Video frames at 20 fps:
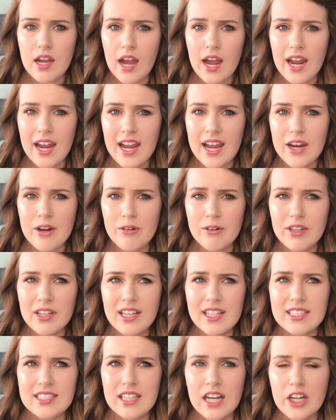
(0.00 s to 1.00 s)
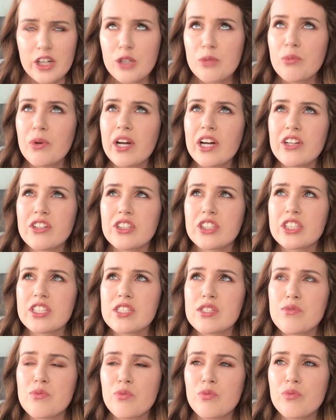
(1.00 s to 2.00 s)
I kind of realized Dr. Brown
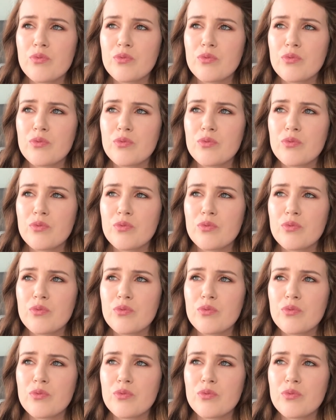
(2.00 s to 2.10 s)
just